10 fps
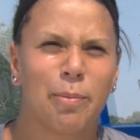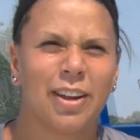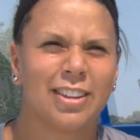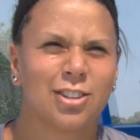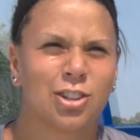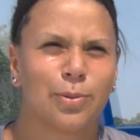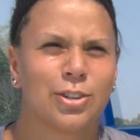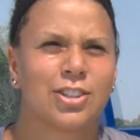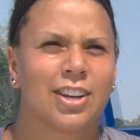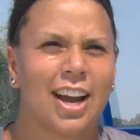but this year we're
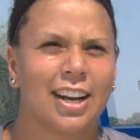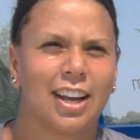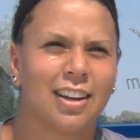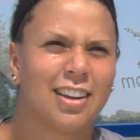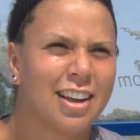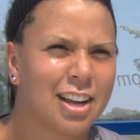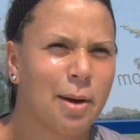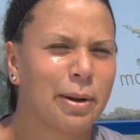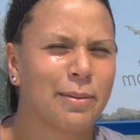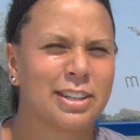just kind of
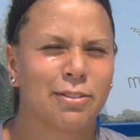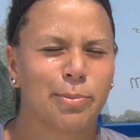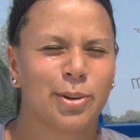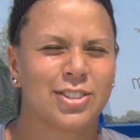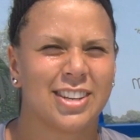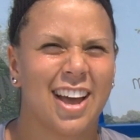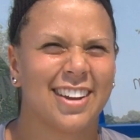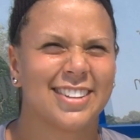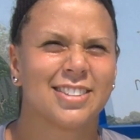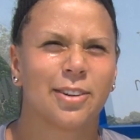coming in with different
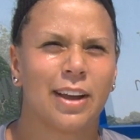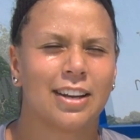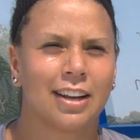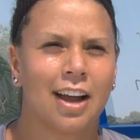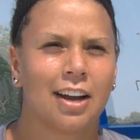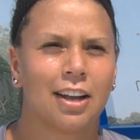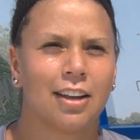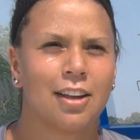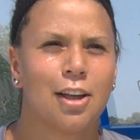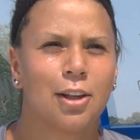personalities, so we had to kind
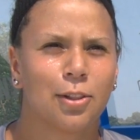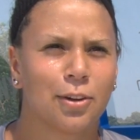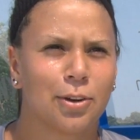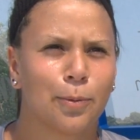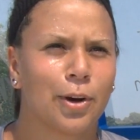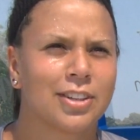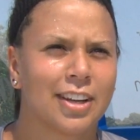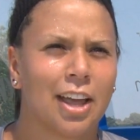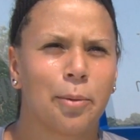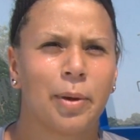of learn to work together